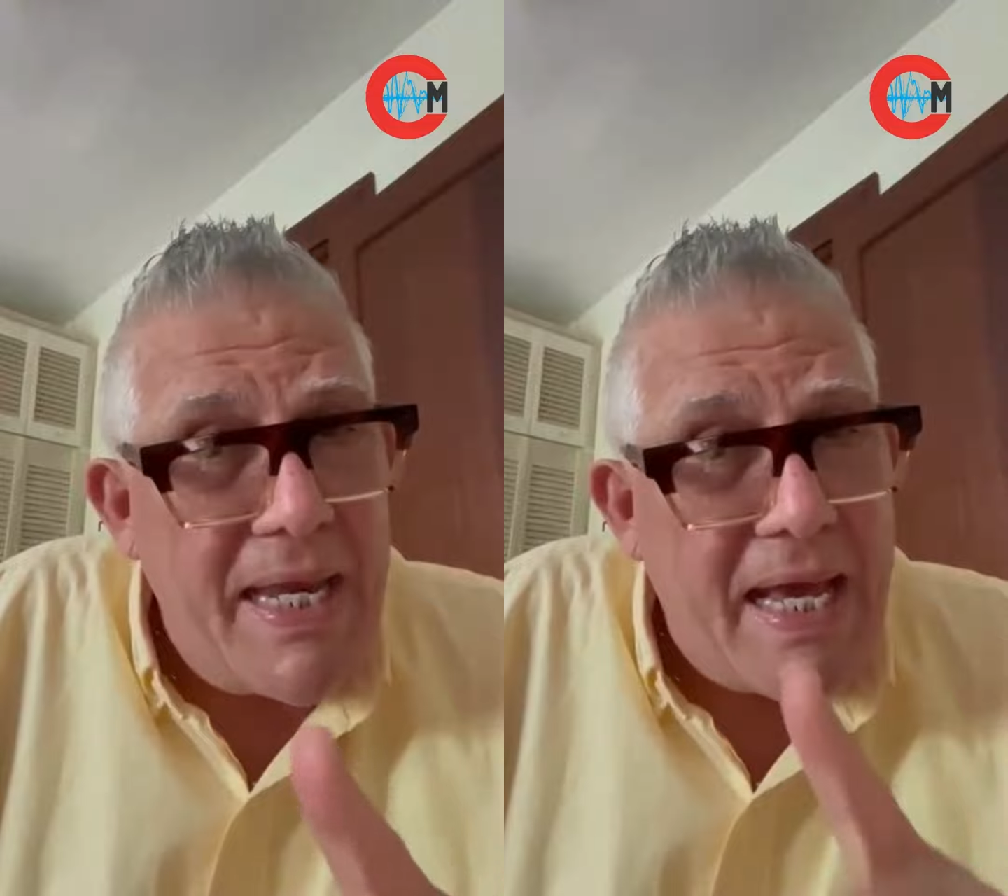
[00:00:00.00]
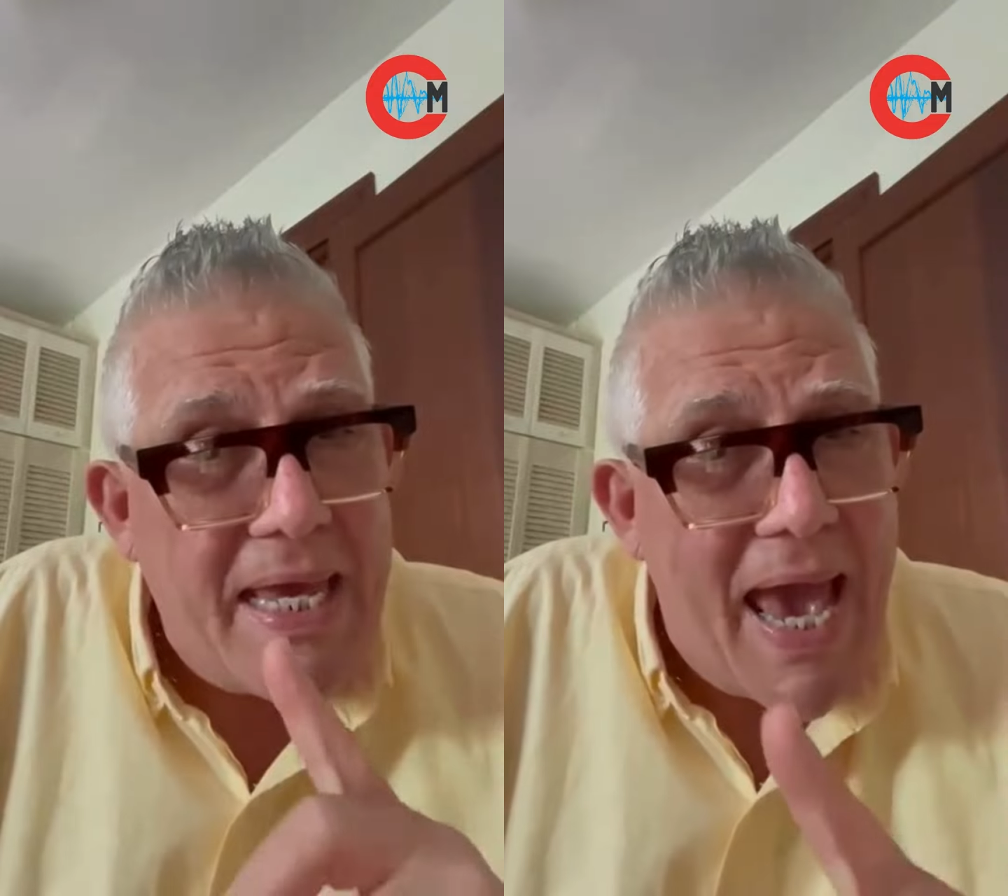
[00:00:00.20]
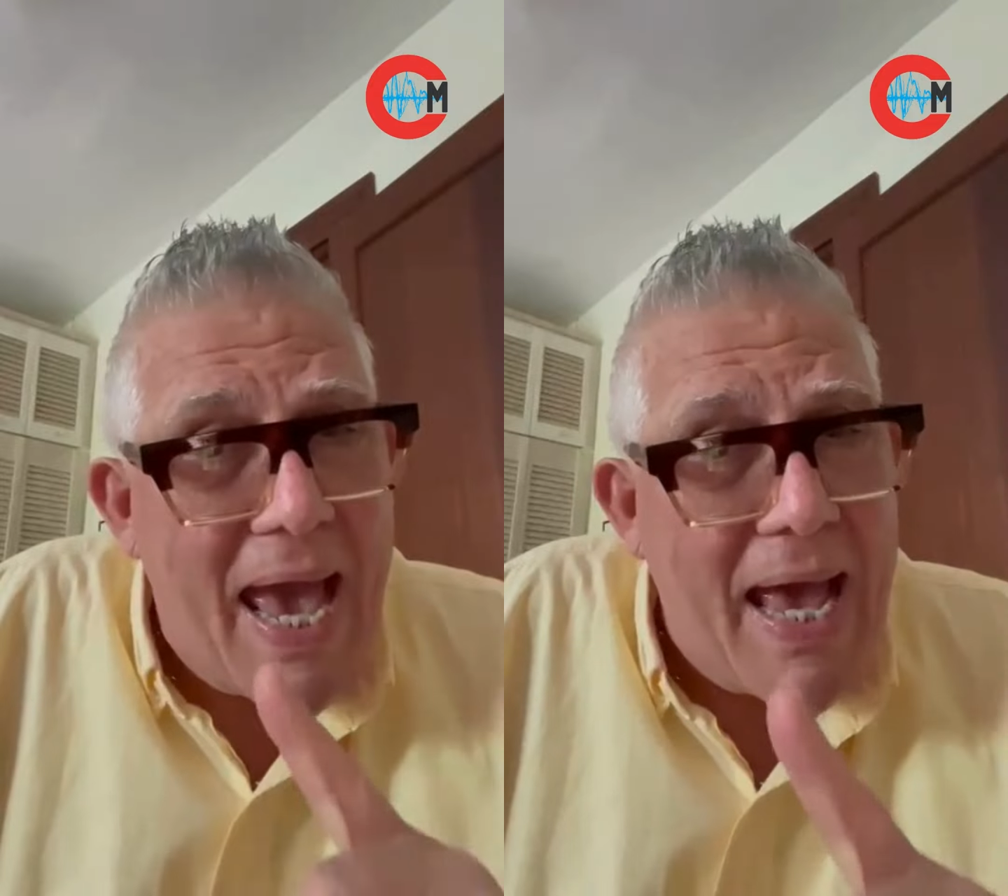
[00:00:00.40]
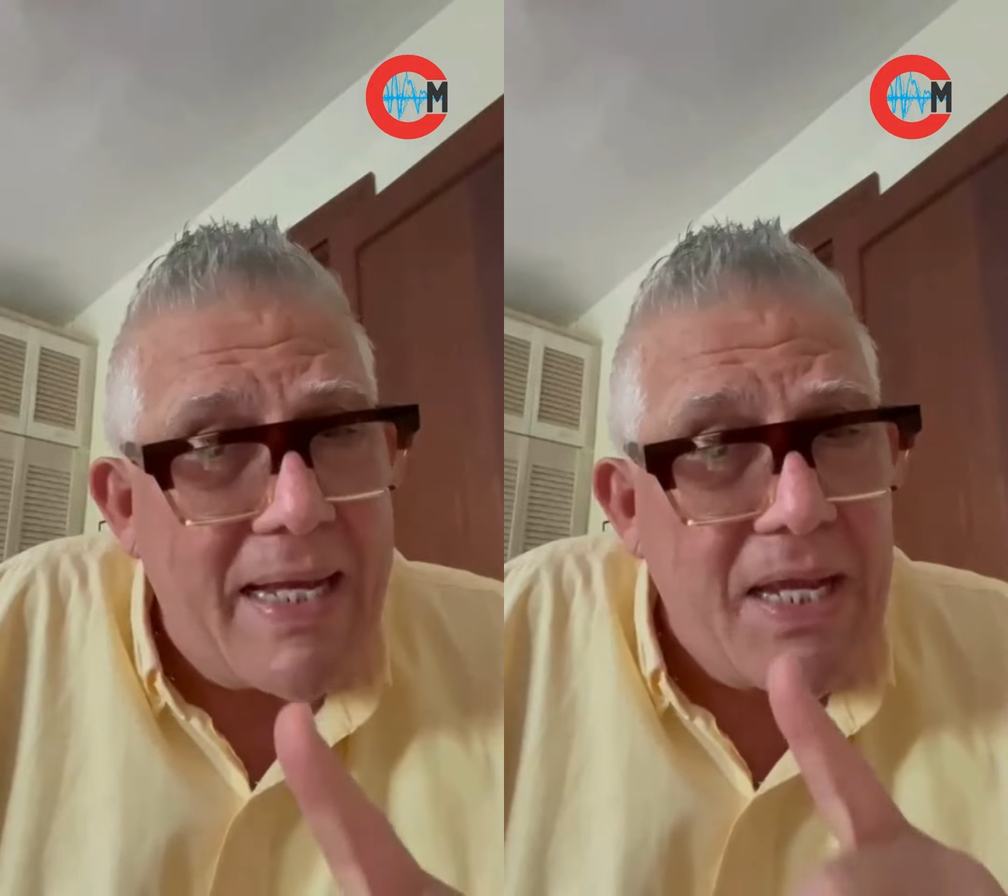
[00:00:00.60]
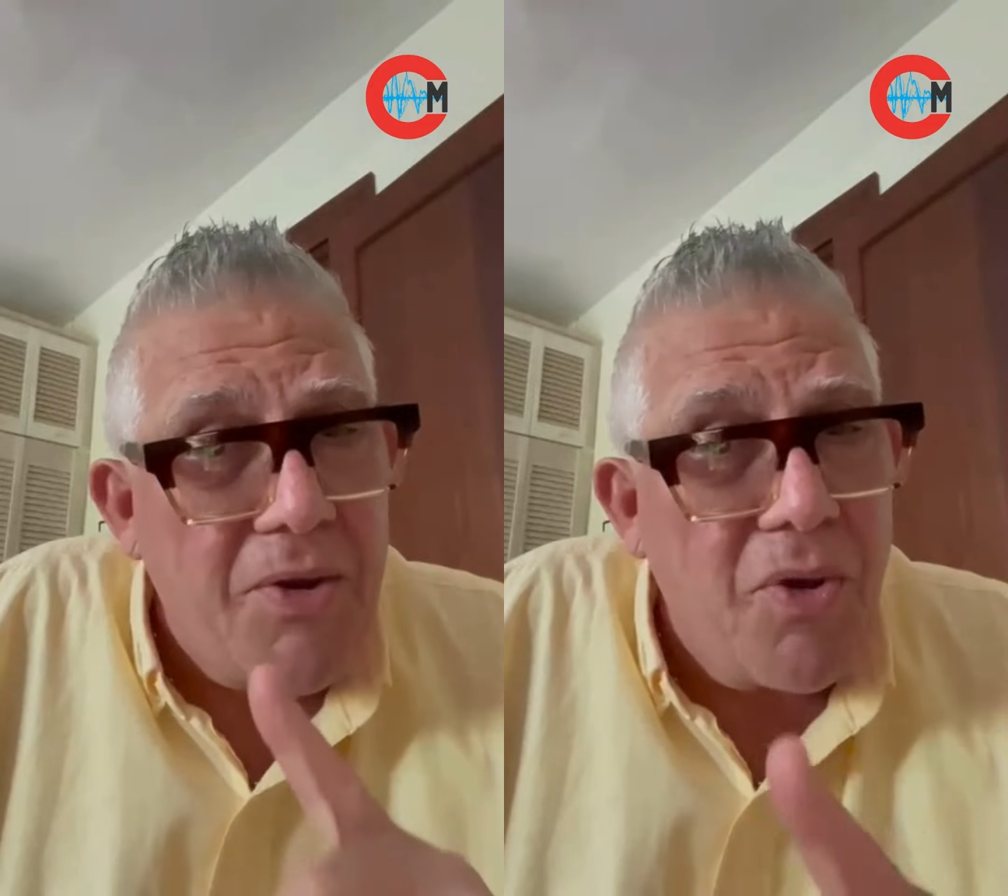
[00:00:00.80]
You
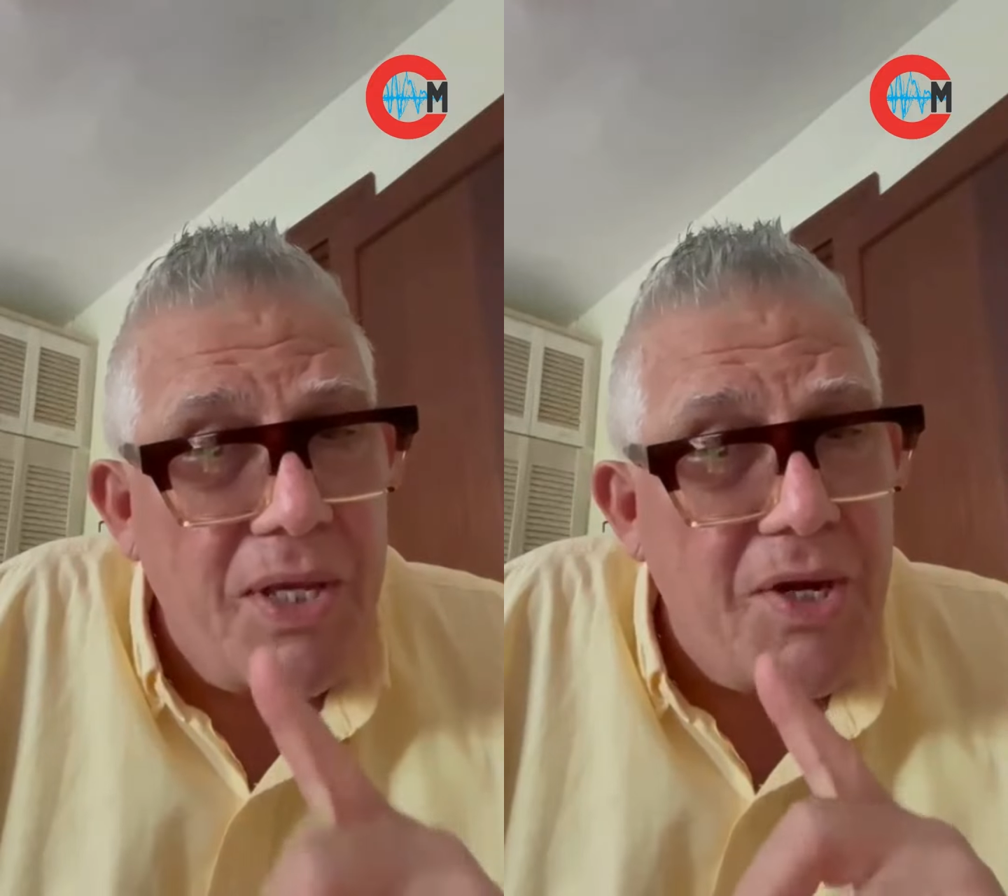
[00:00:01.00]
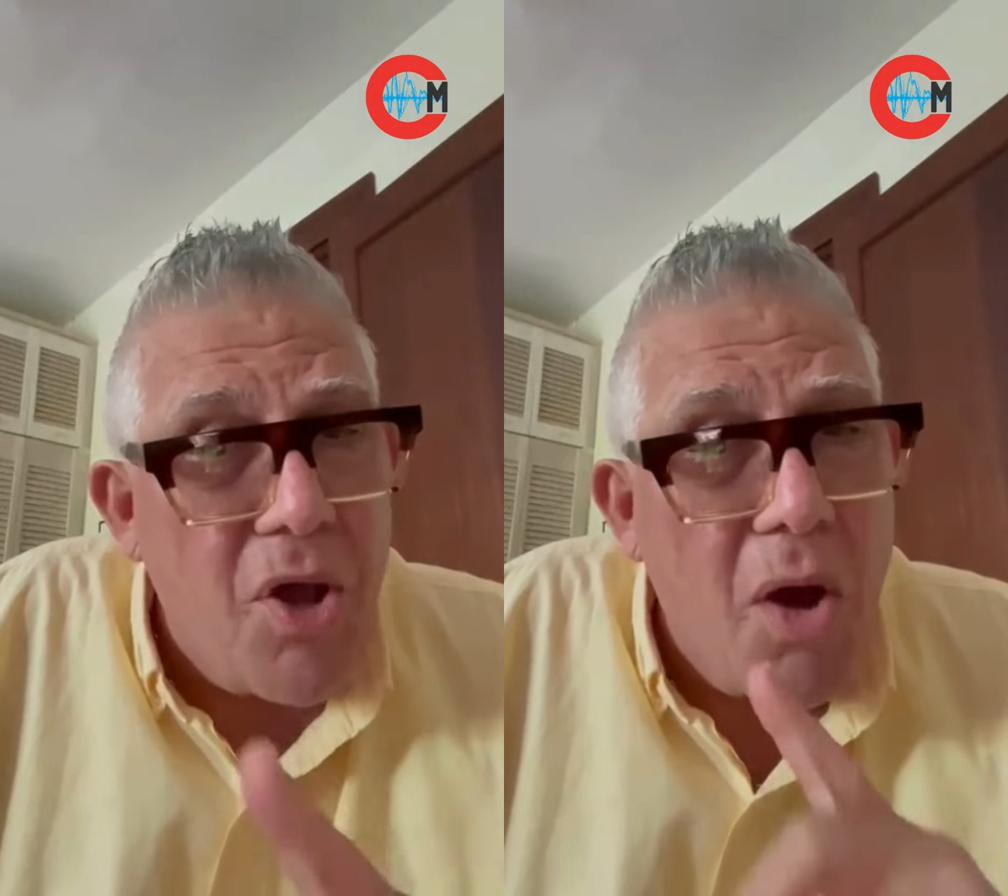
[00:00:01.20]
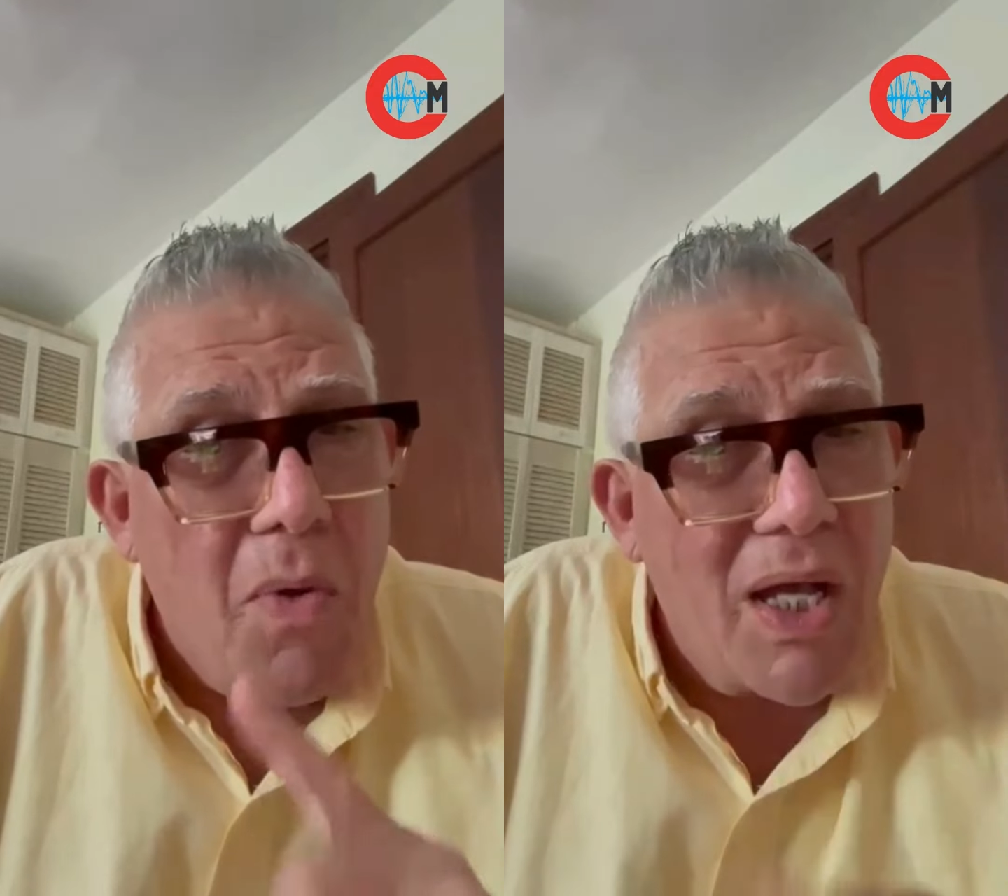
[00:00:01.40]
don't